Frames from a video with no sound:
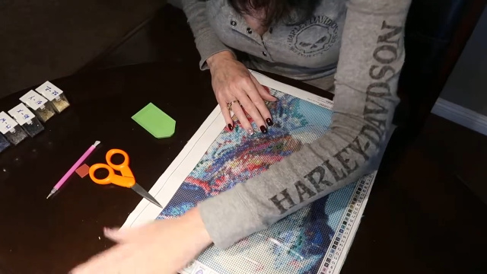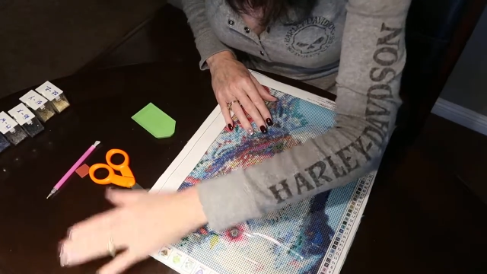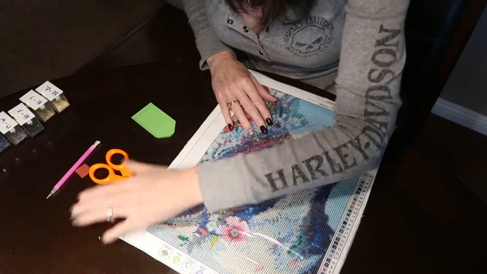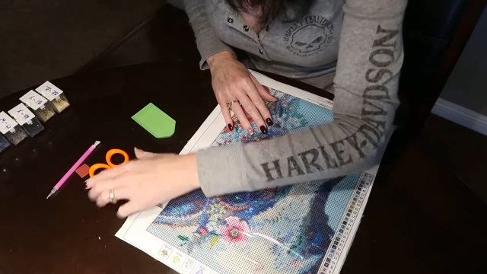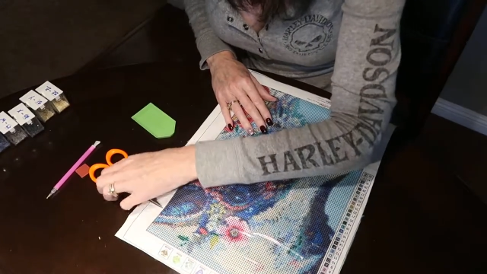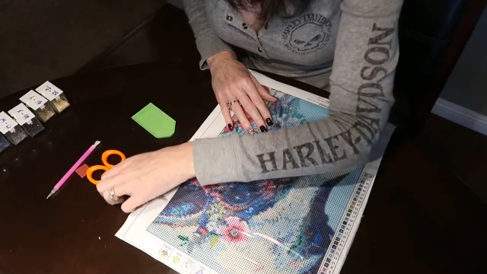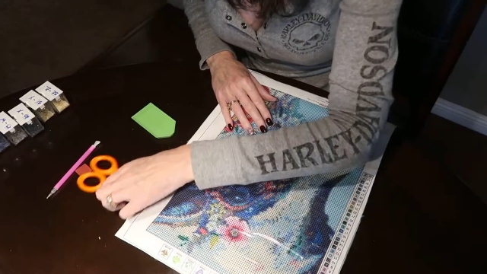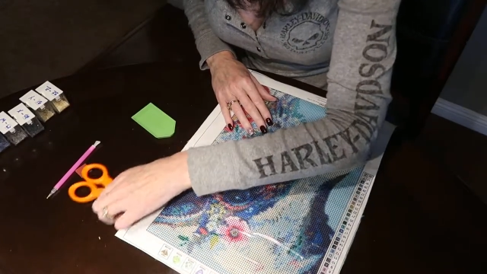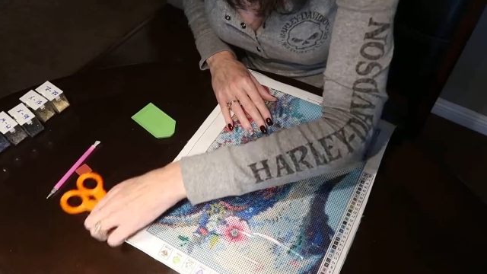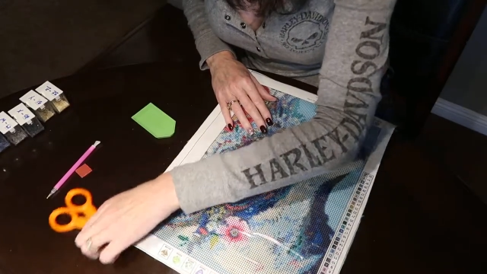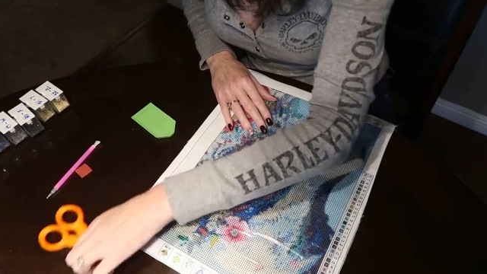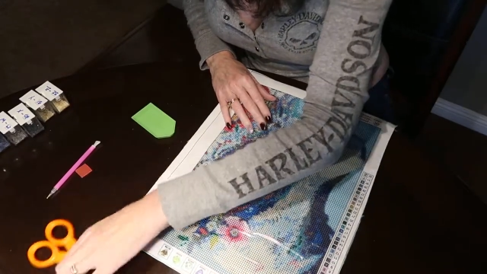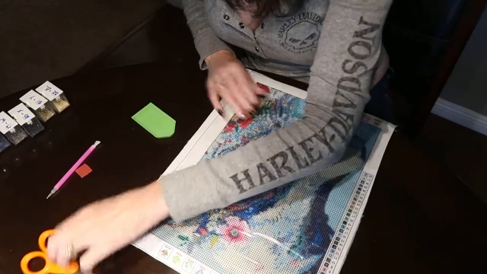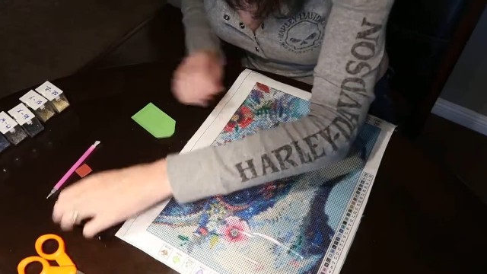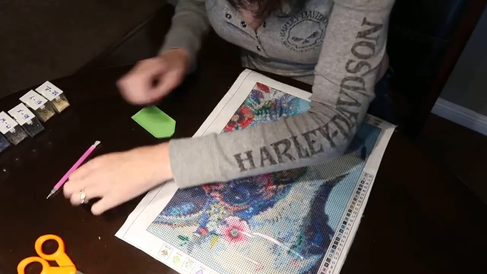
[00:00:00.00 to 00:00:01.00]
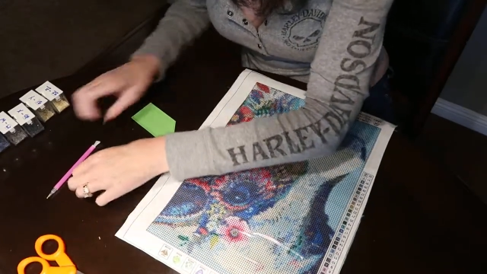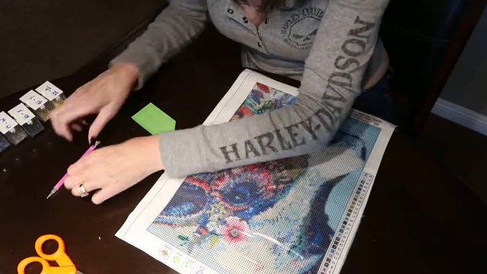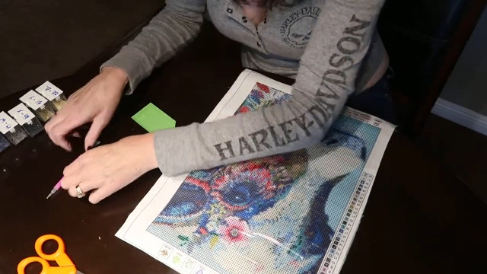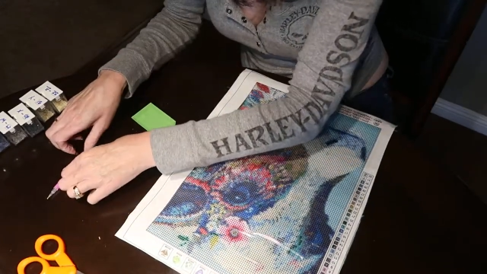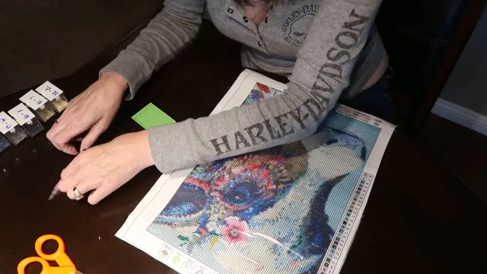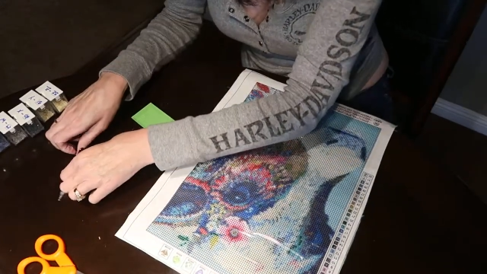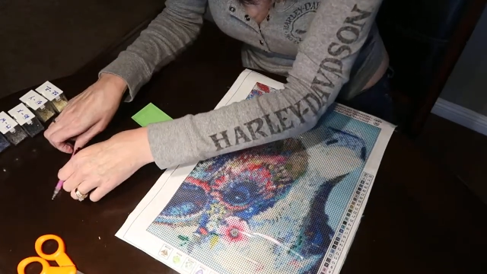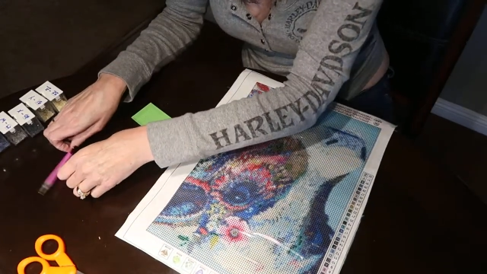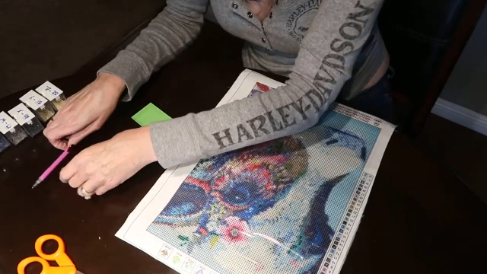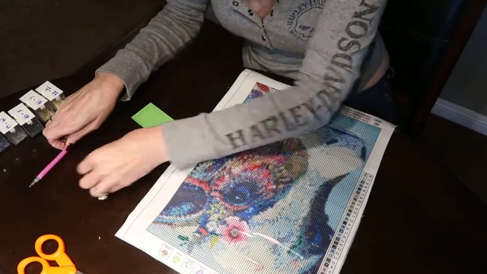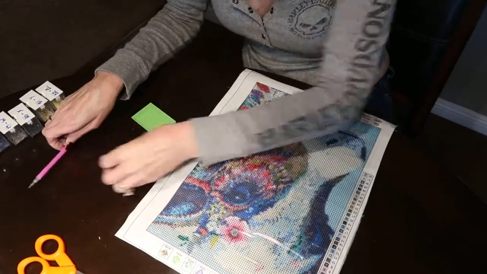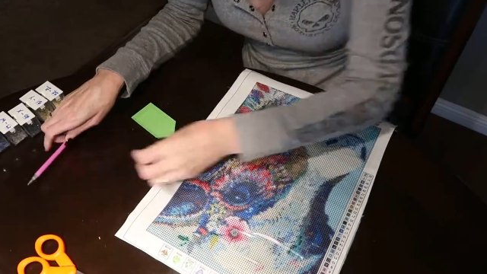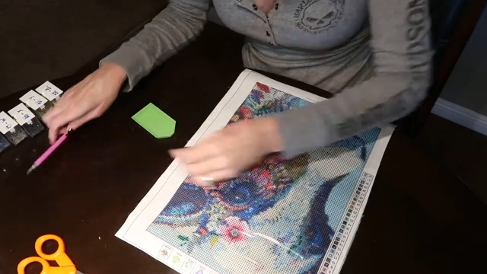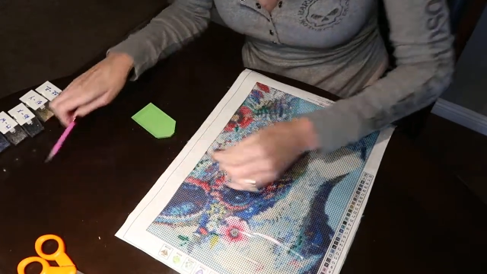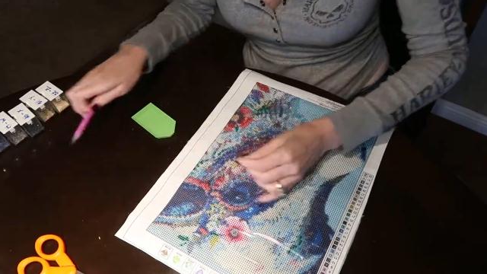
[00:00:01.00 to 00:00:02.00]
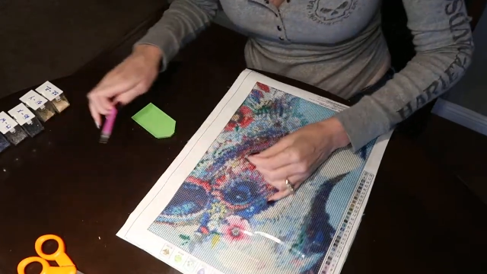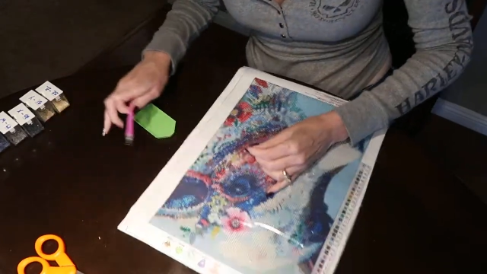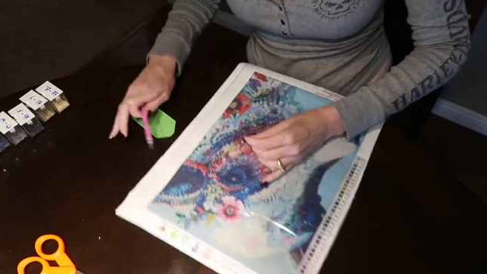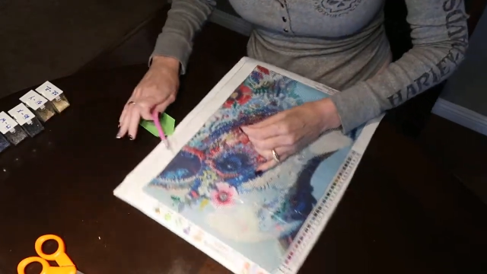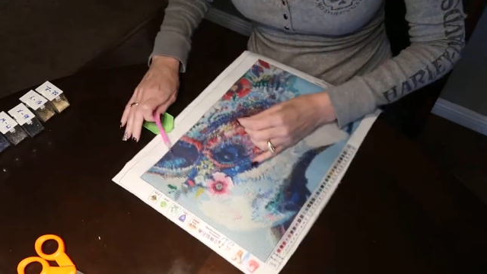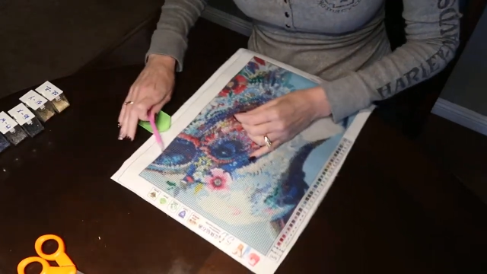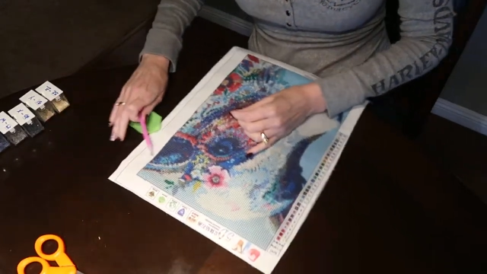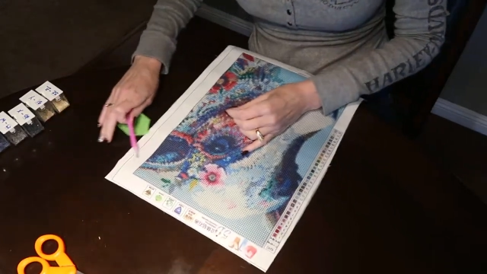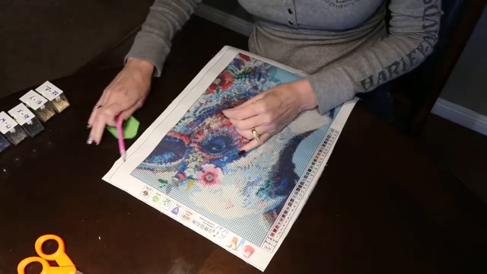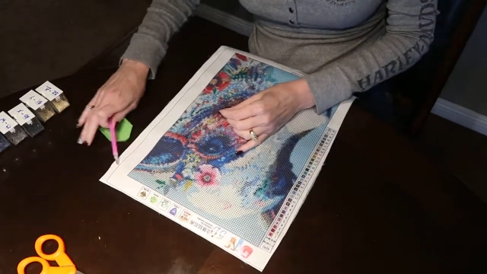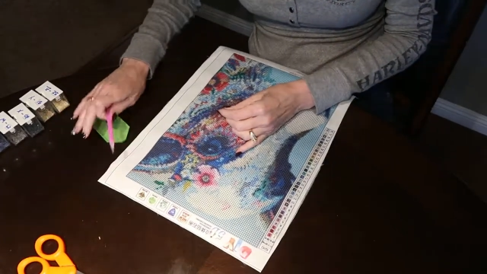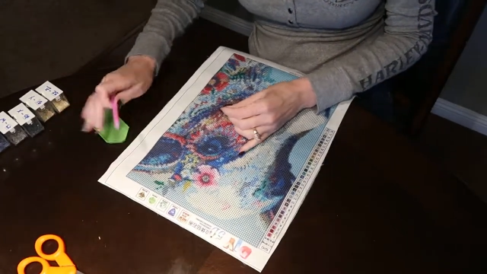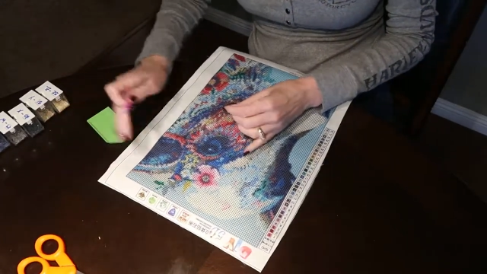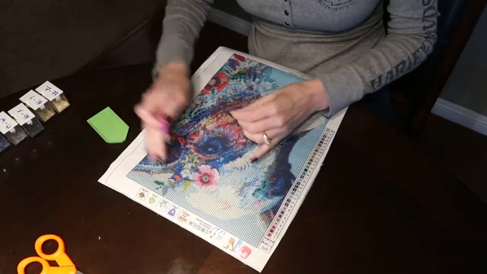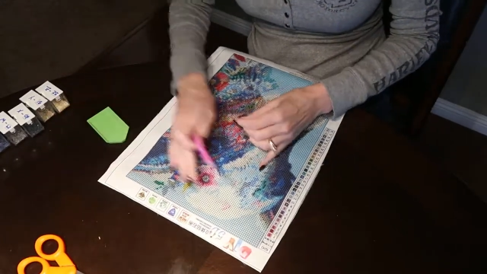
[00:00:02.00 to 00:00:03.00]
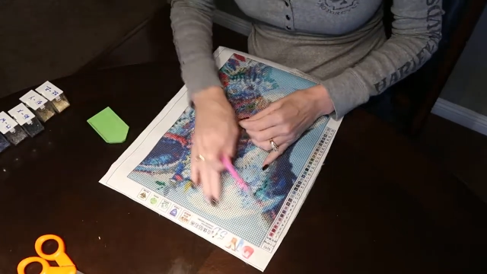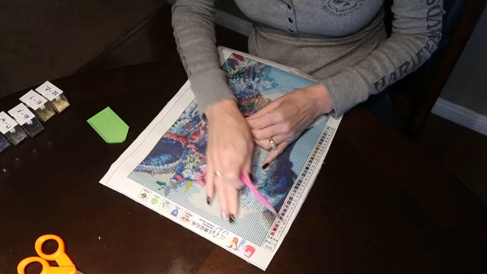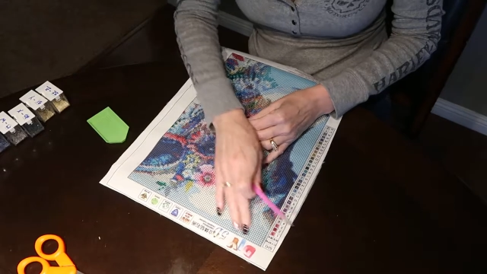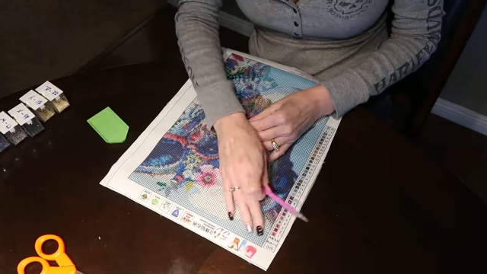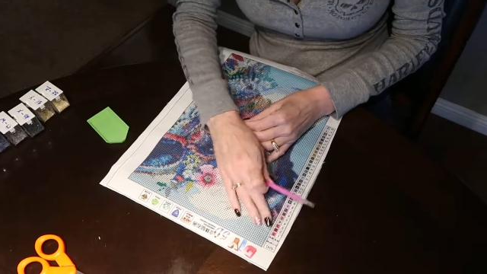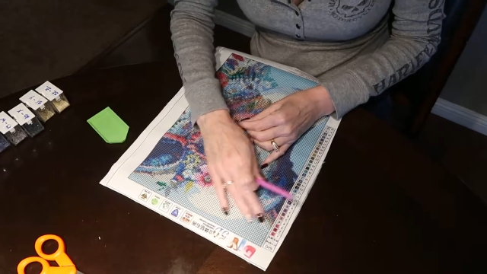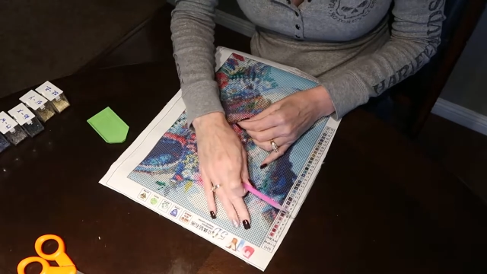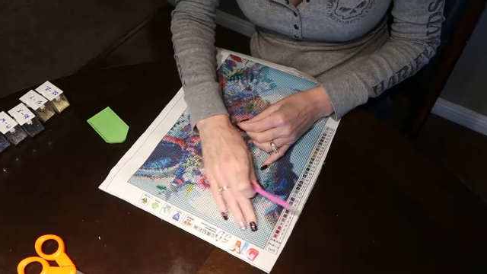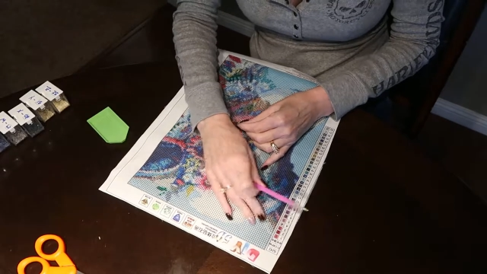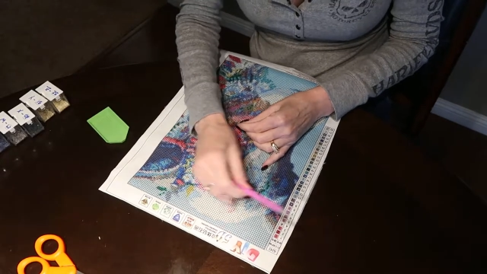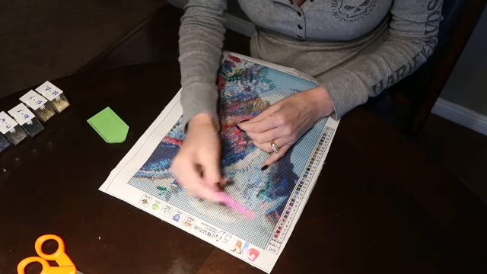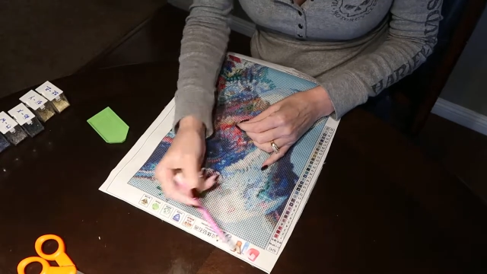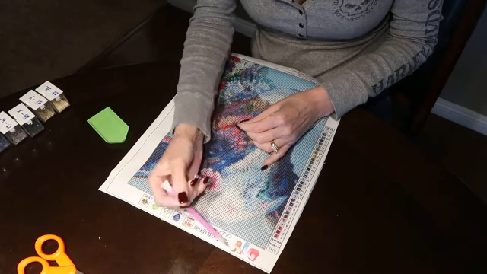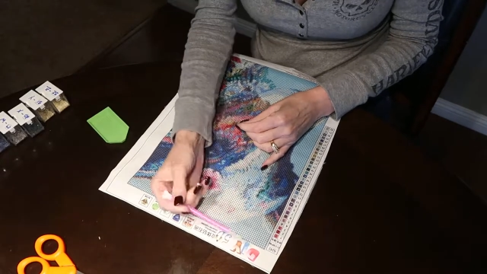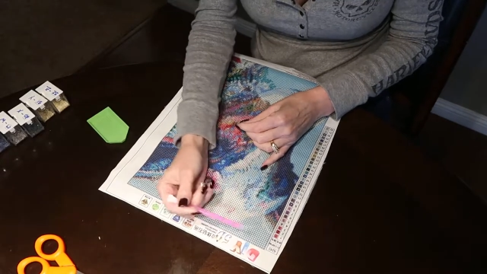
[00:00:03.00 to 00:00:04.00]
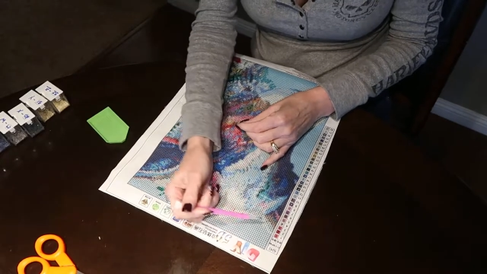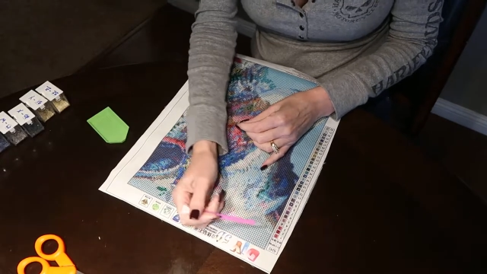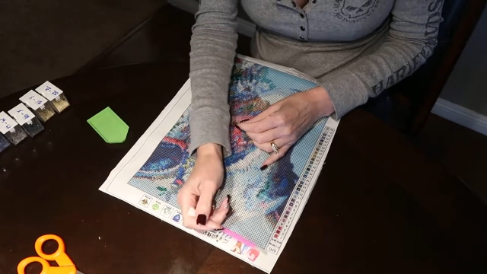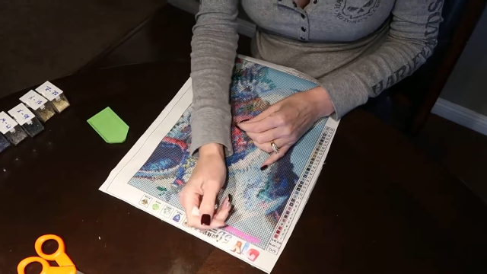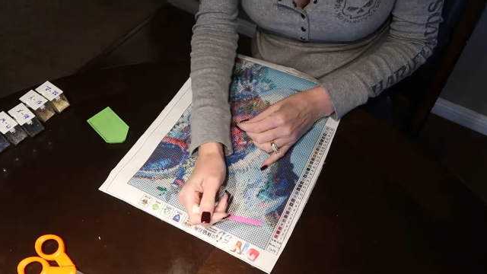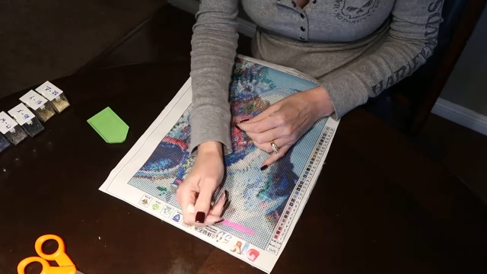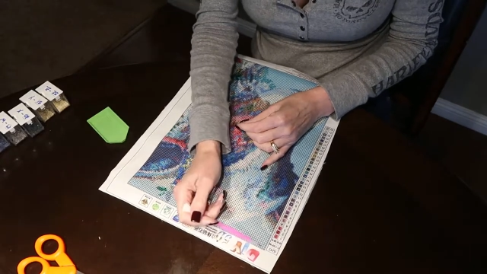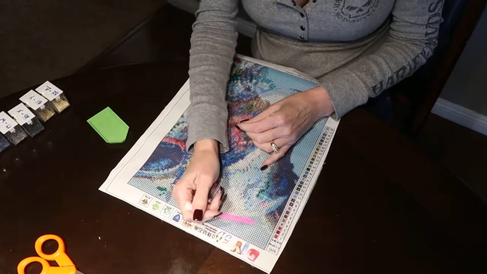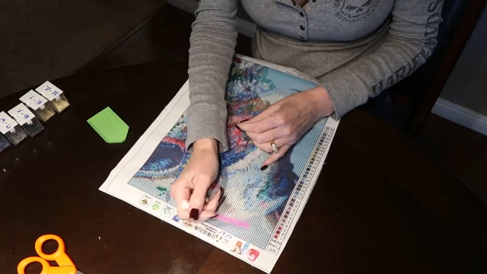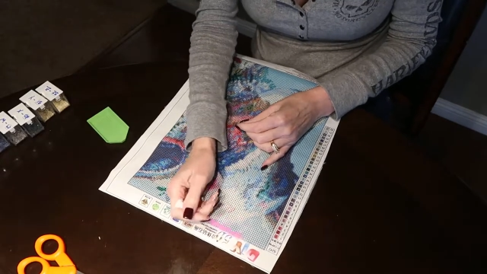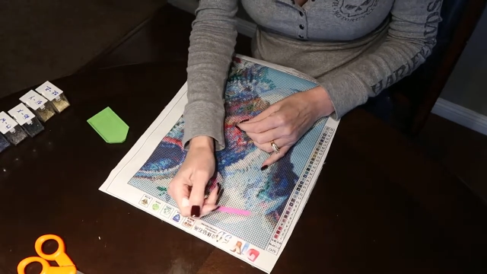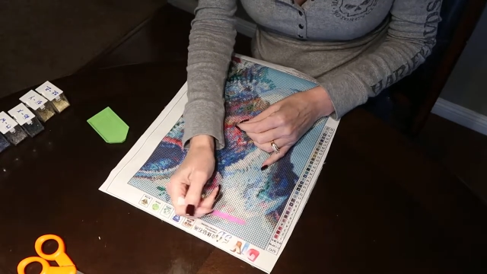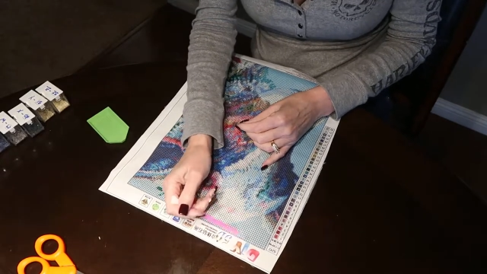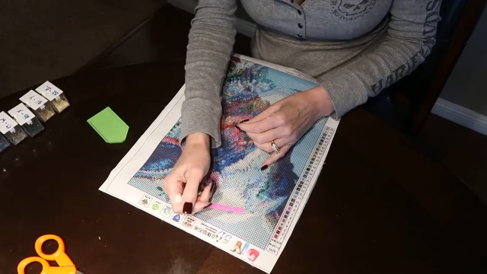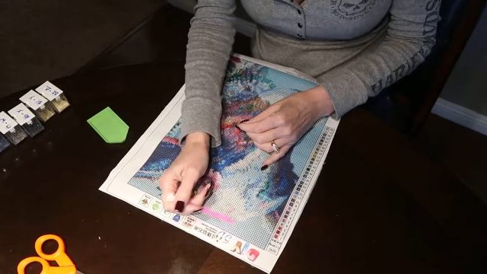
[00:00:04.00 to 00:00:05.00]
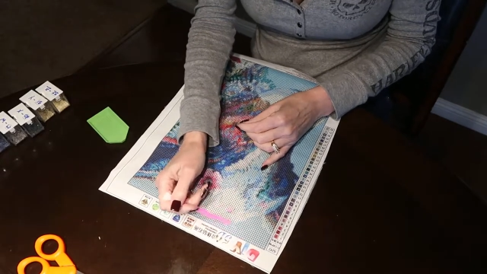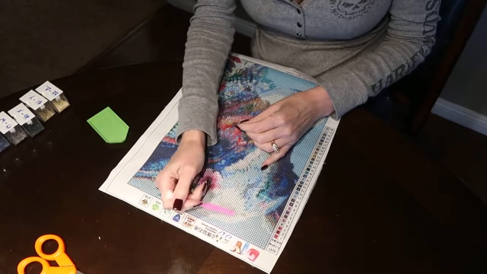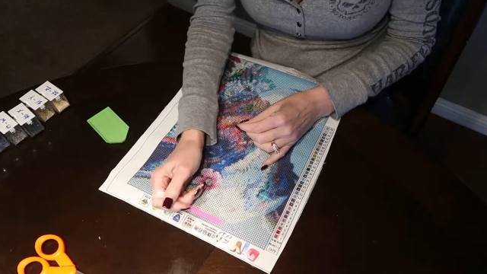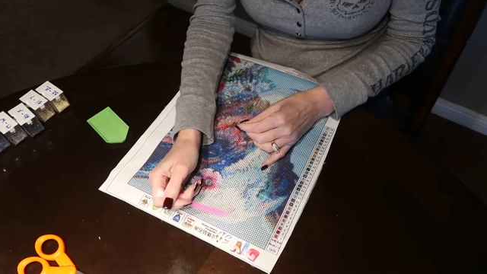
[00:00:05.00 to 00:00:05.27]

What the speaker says: (no speaker visible)